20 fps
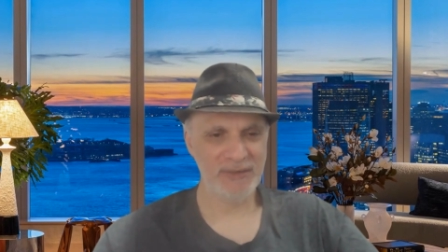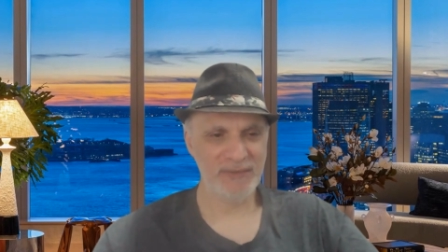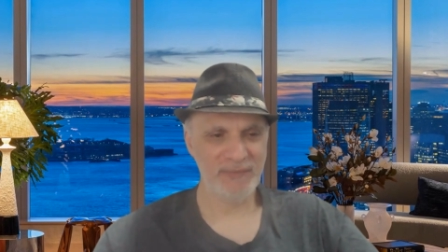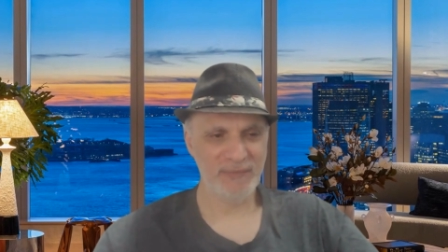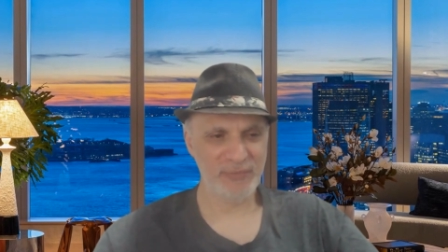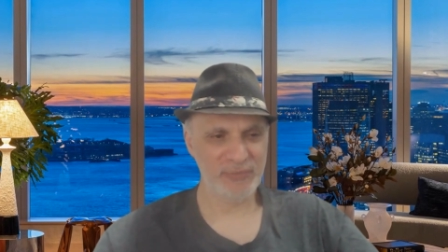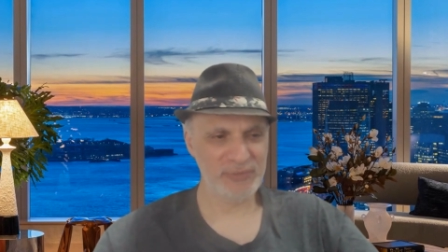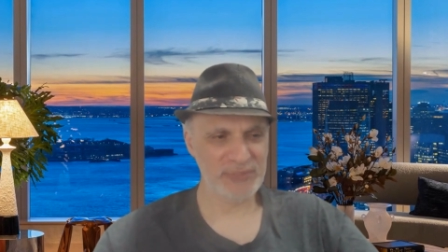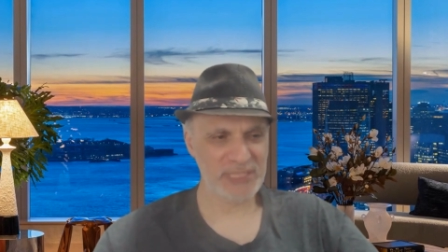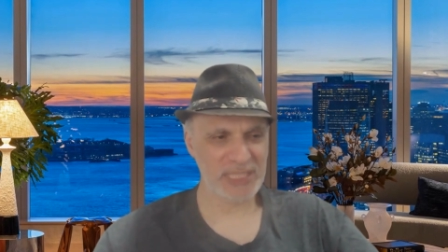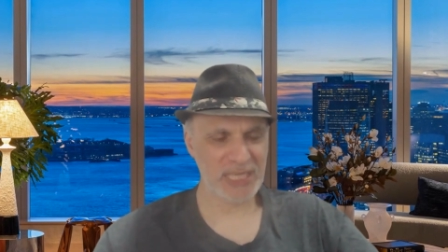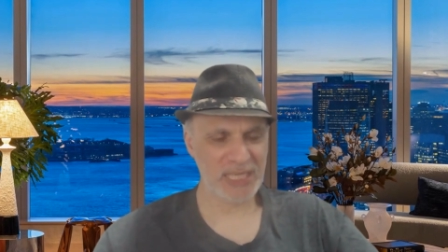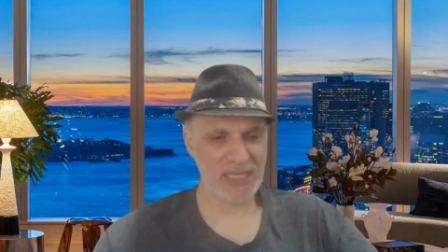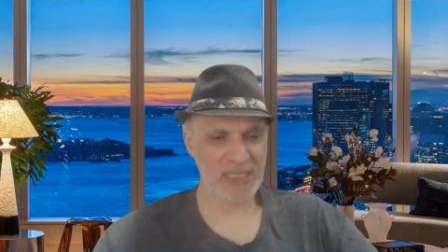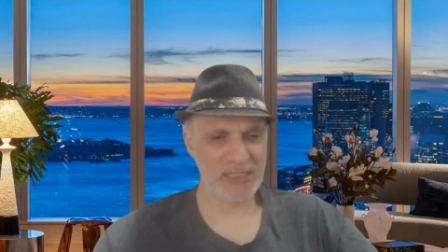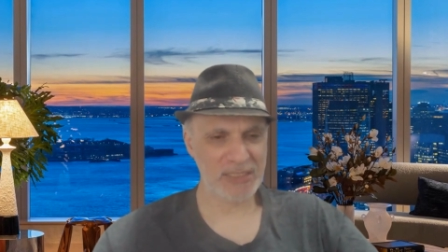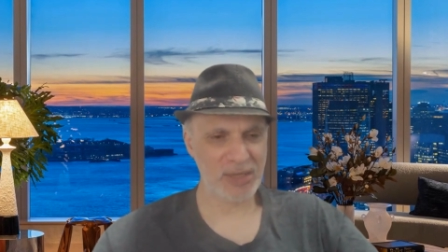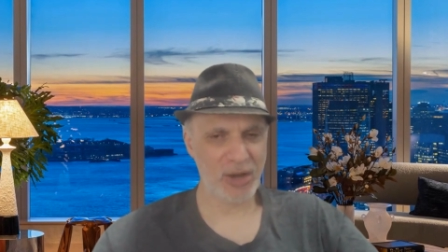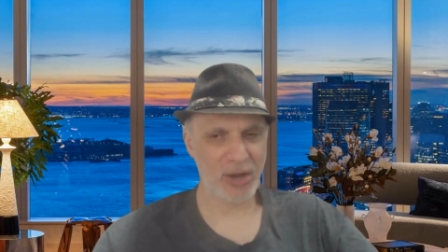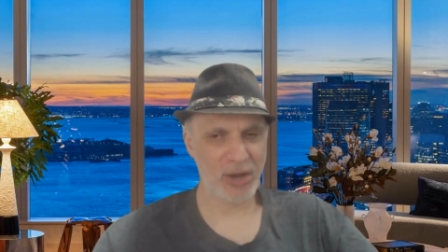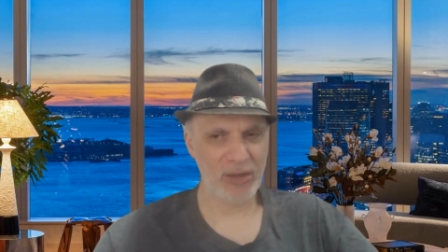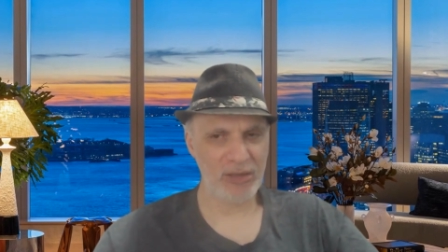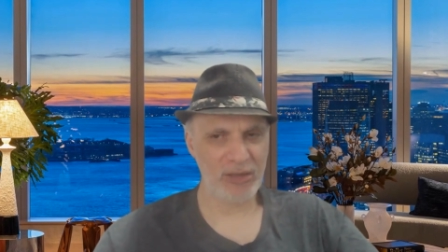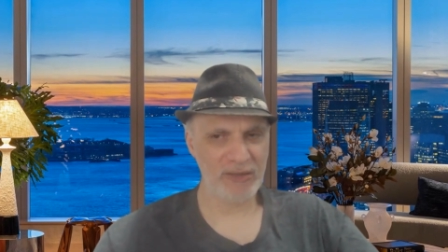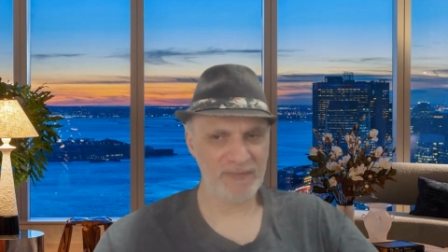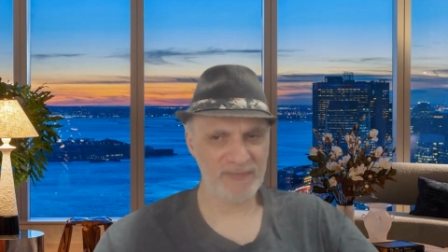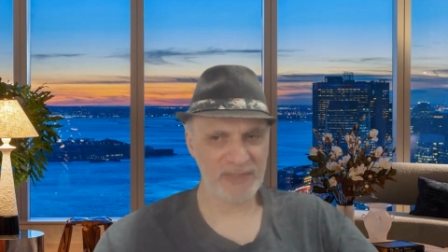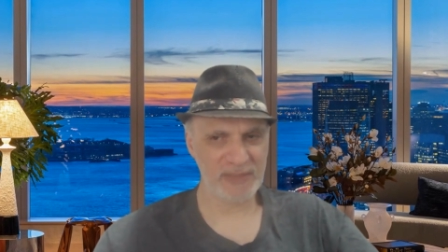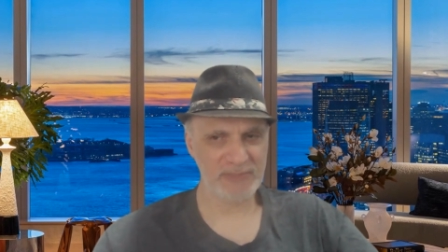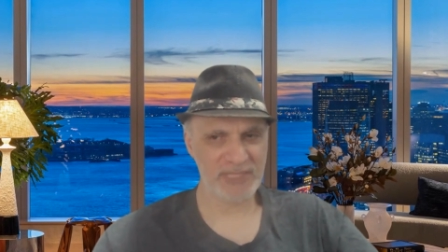fruitcake,
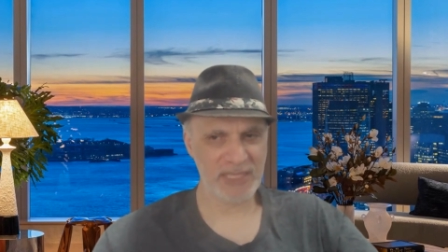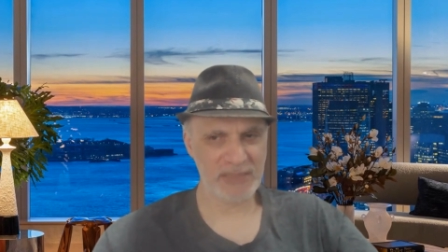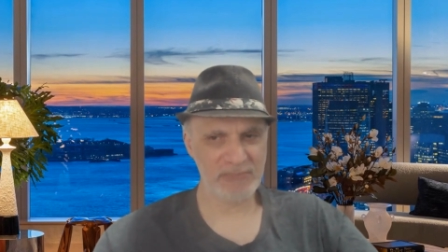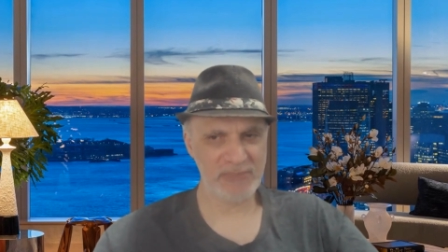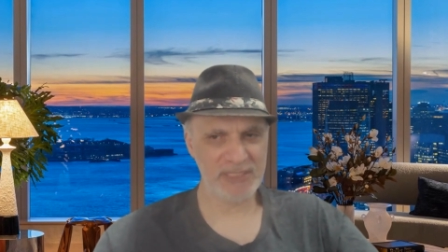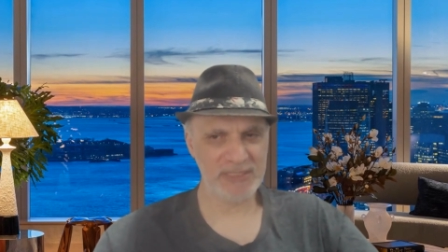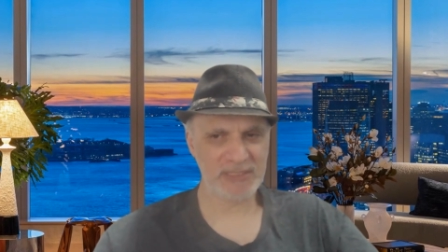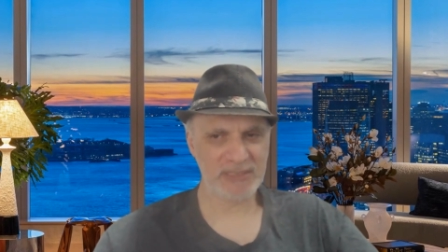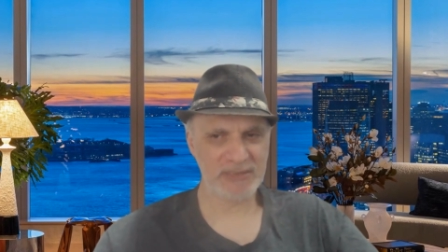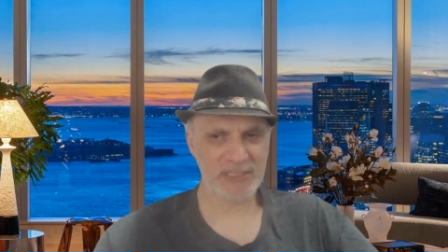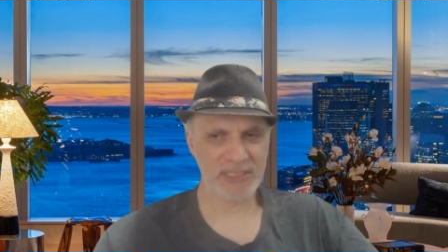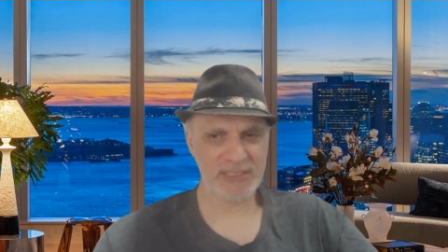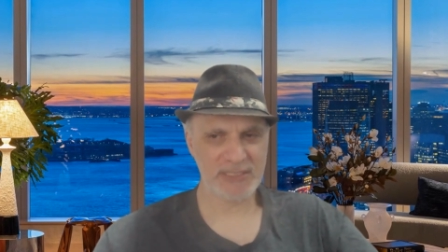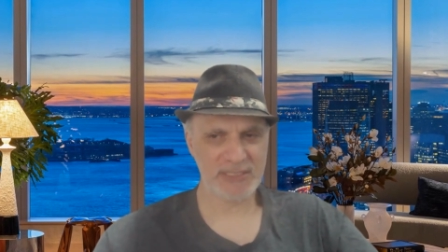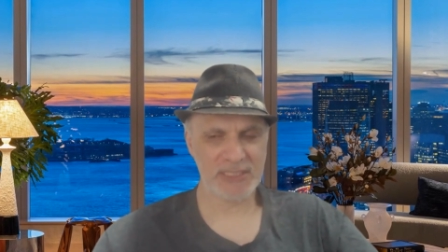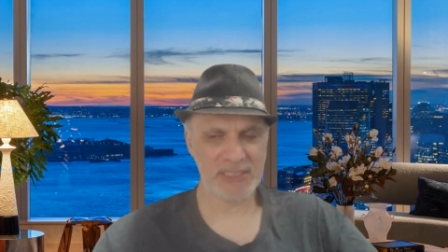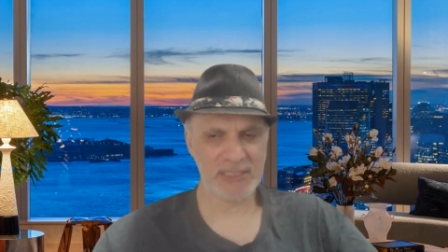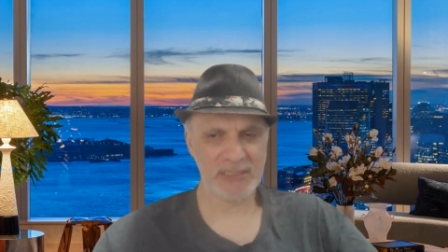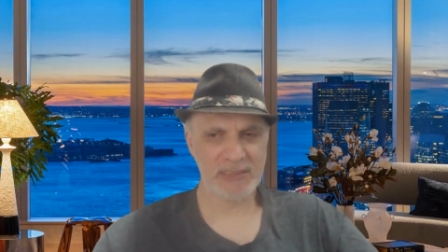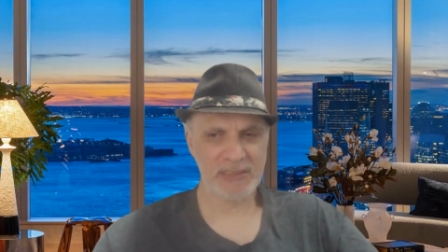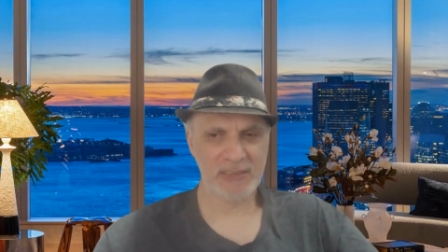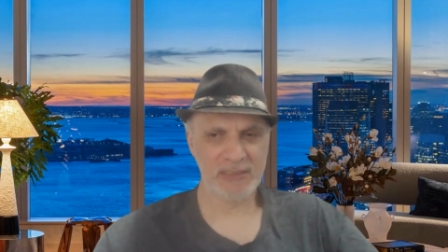all of them, that means crazy.